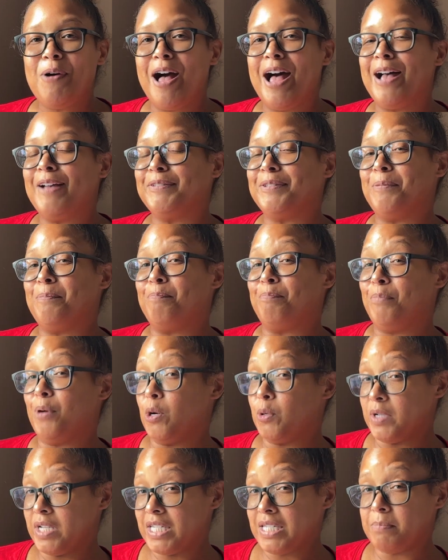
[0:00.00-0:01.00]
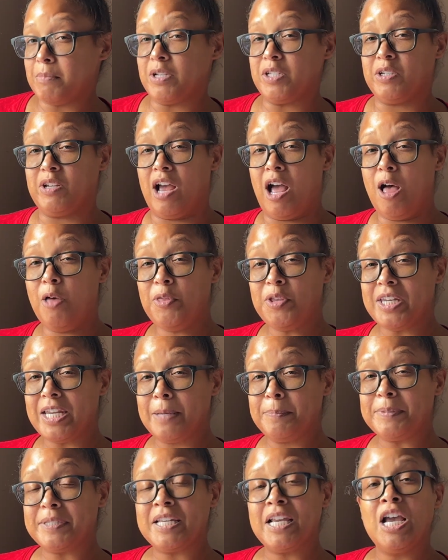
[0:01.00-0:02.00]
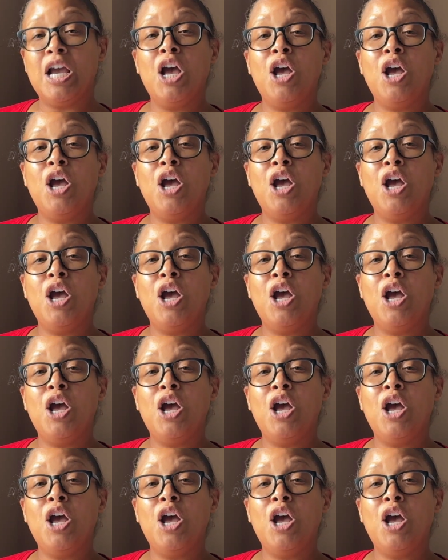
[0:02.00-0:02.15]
I have some bonus mental health tips